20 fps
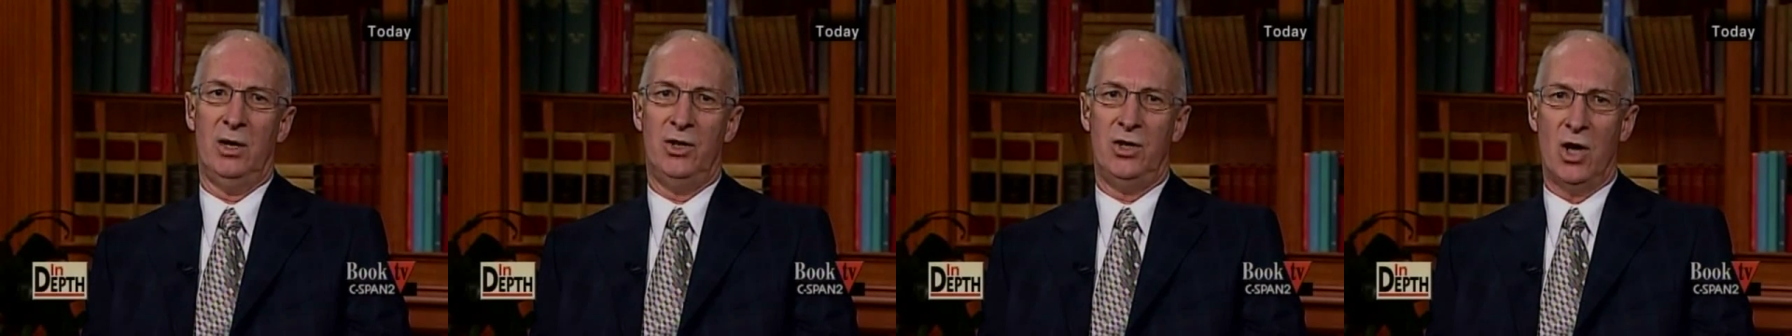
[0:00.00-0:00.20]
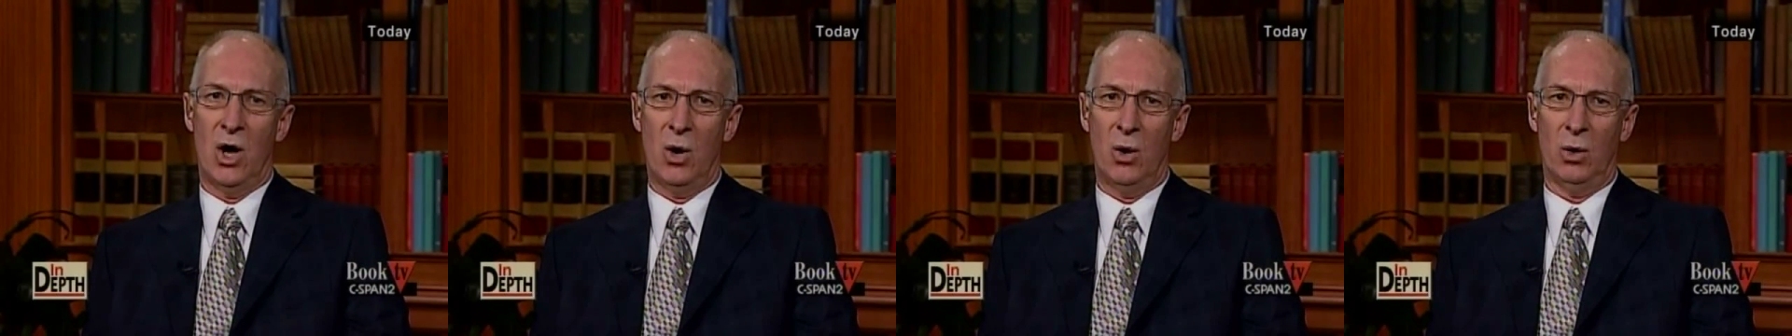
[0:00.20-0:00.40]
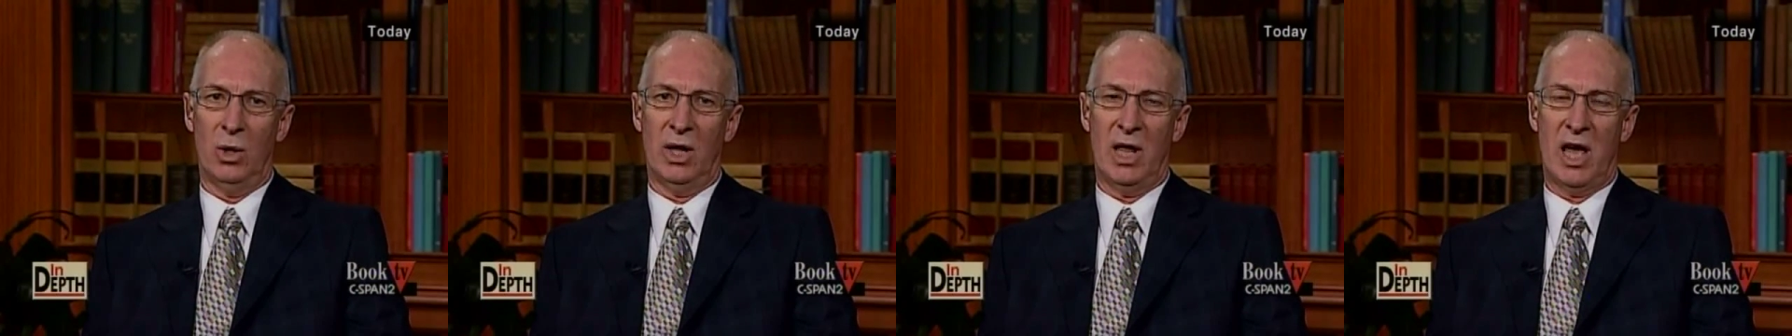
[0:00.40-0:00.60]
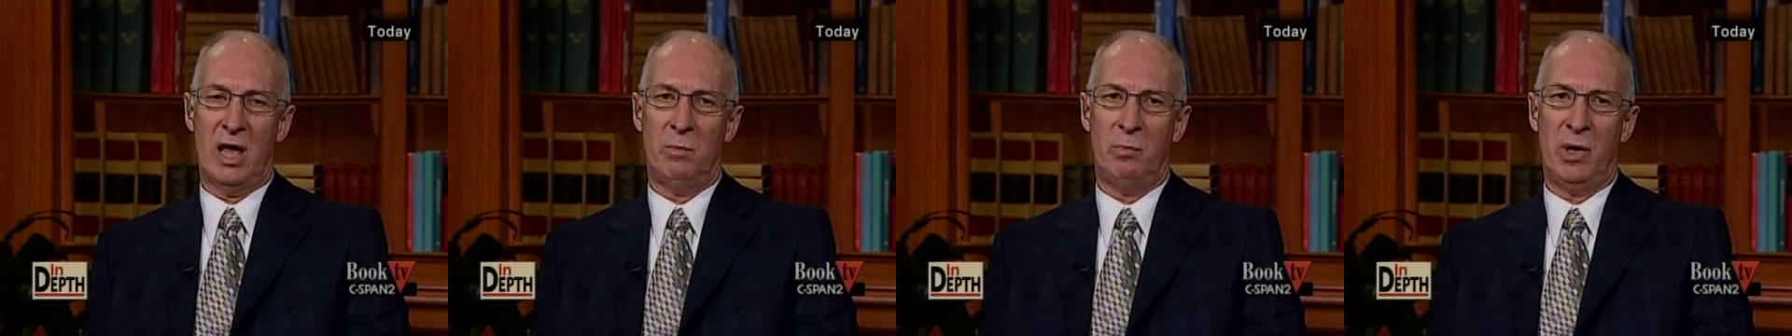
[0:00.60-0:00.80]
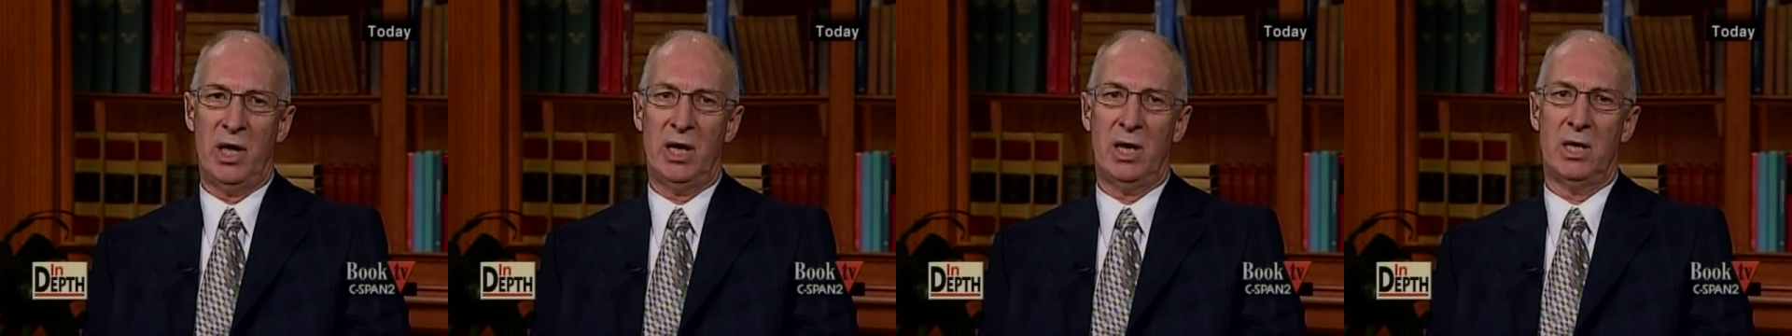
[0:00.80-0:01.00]
don't
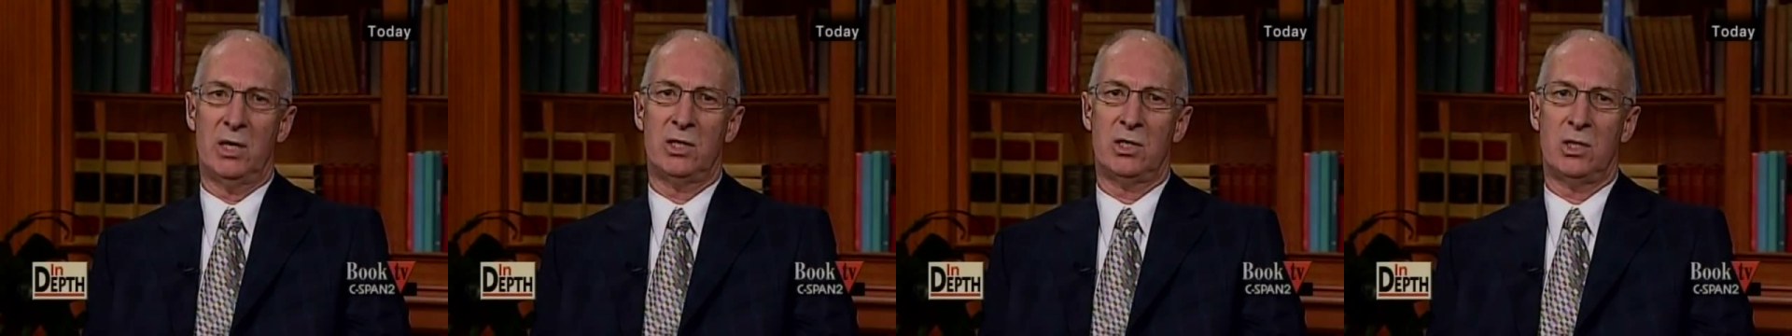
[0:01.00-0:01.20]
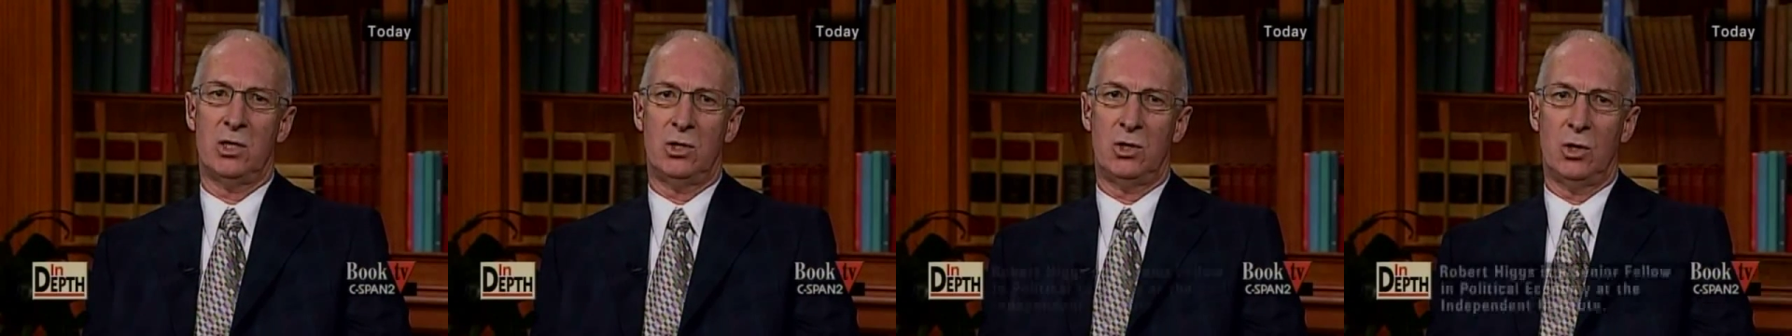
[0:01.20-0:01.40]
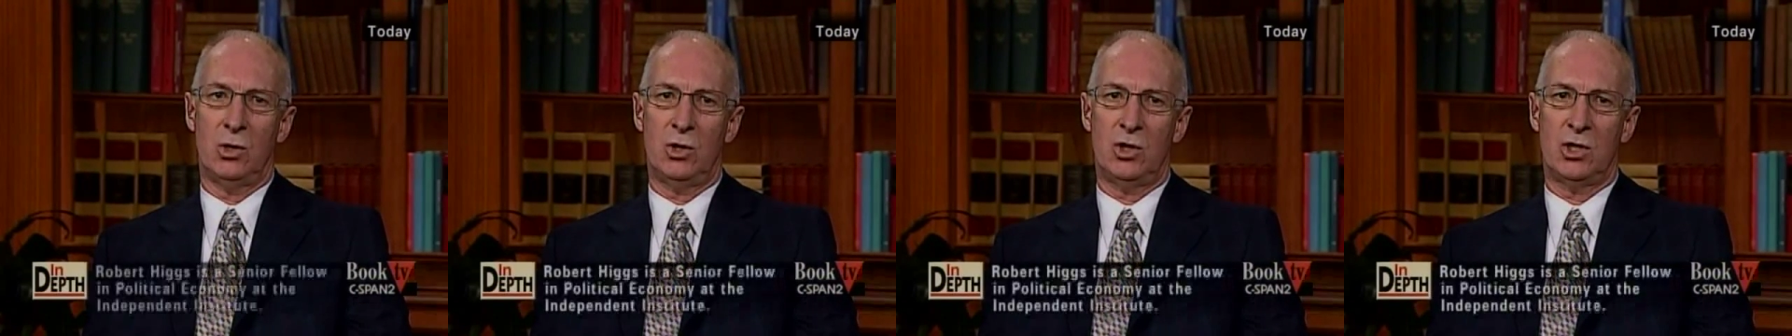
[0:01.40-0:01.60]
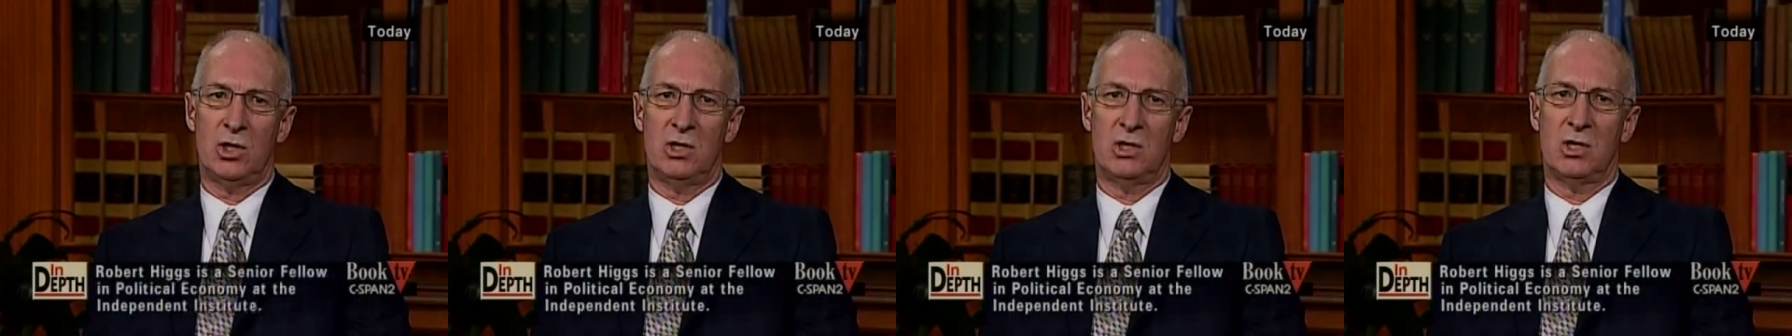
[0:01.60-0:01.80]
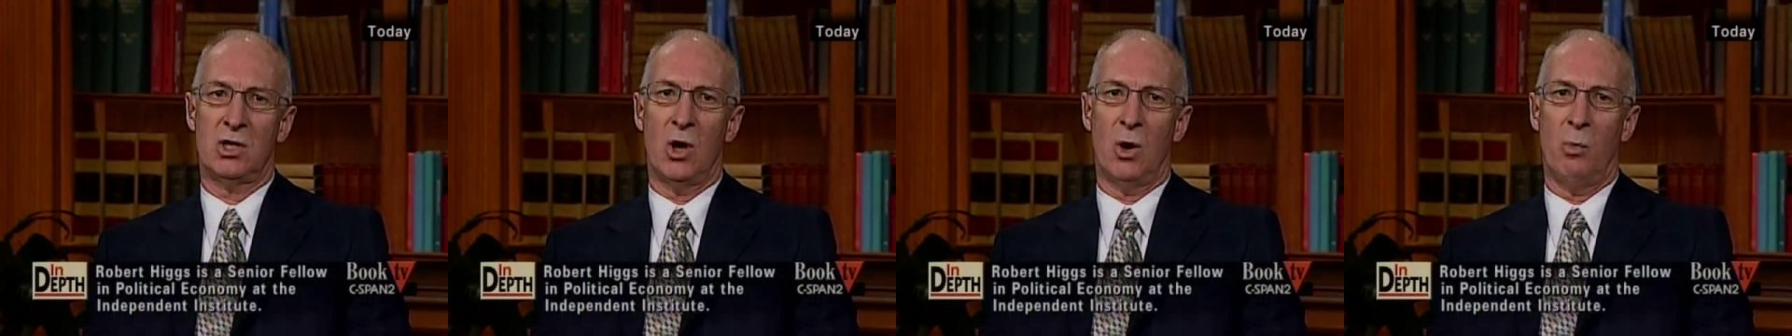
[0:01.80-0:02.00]
let big
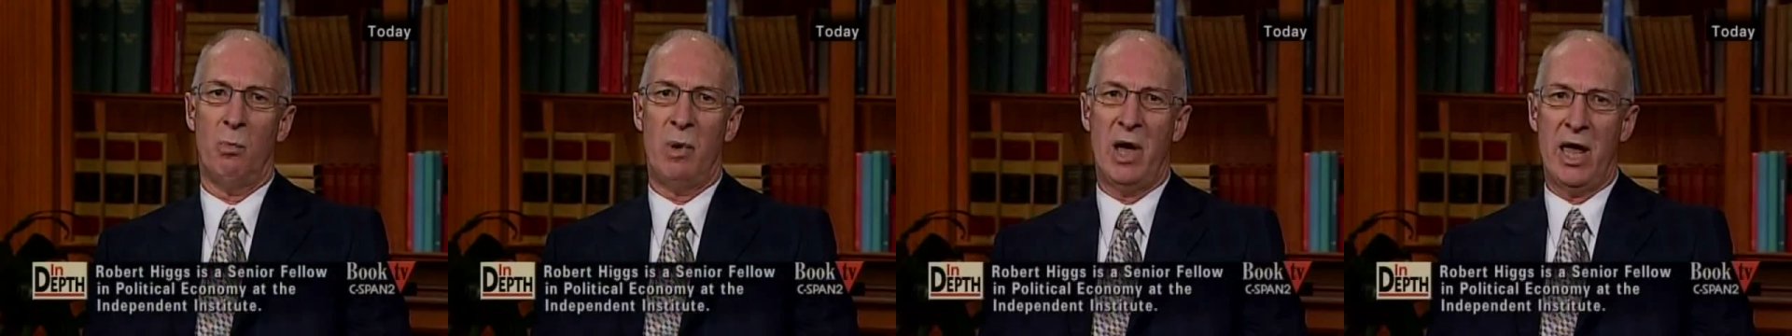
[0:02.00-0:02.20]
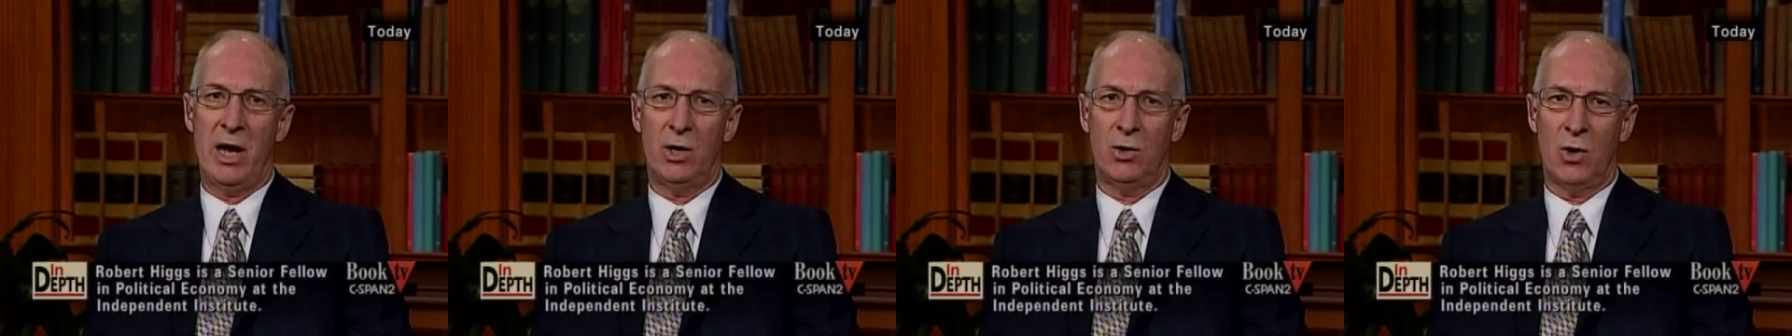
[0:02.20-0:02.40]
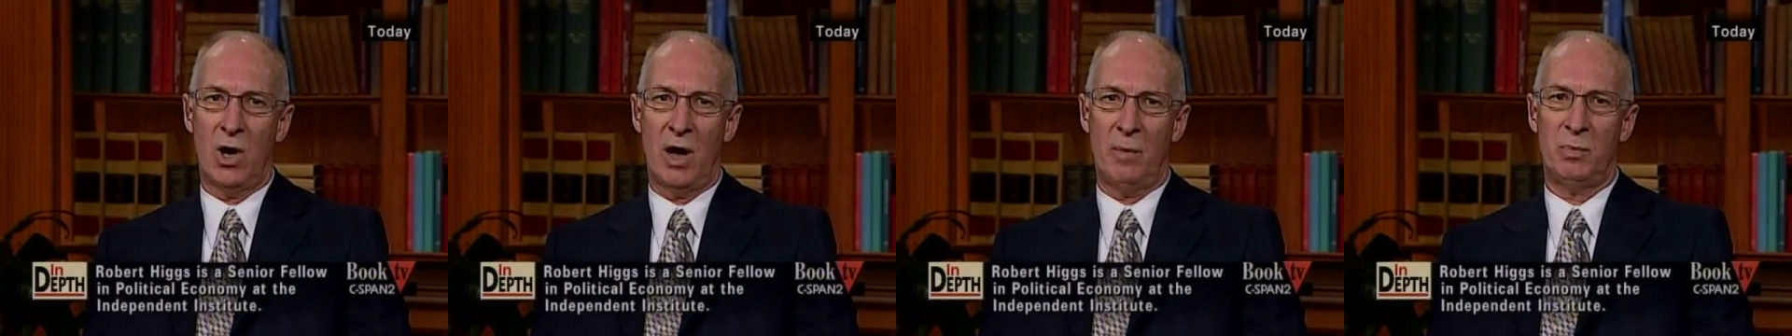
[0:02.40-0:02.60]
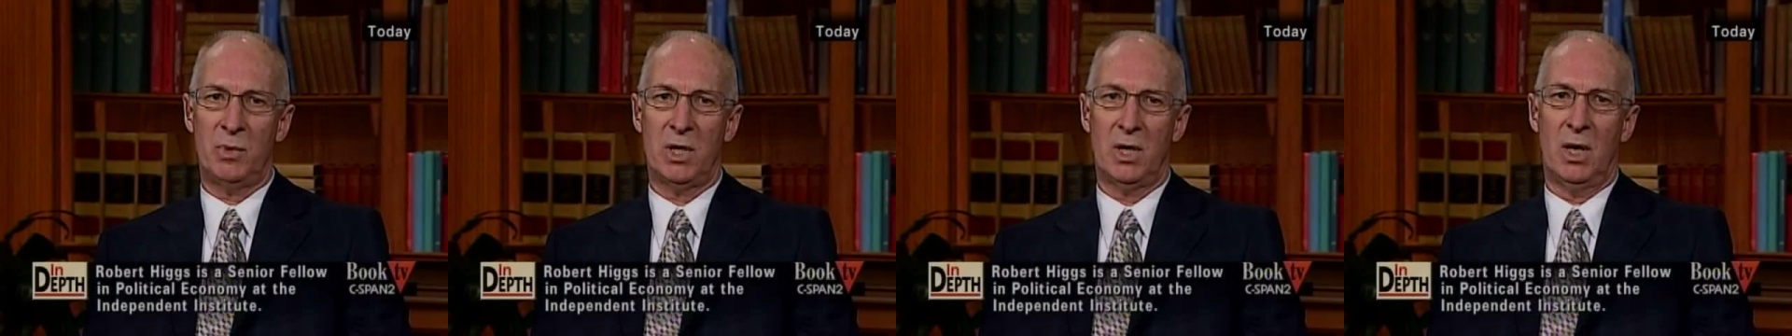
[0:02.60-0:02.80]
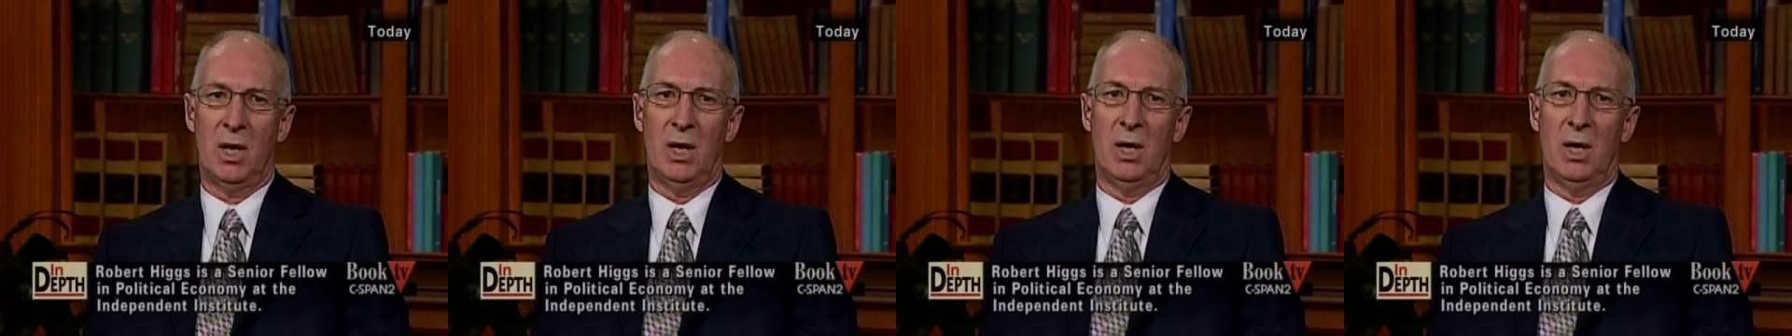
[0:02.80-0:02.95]
institutions go bankrupt,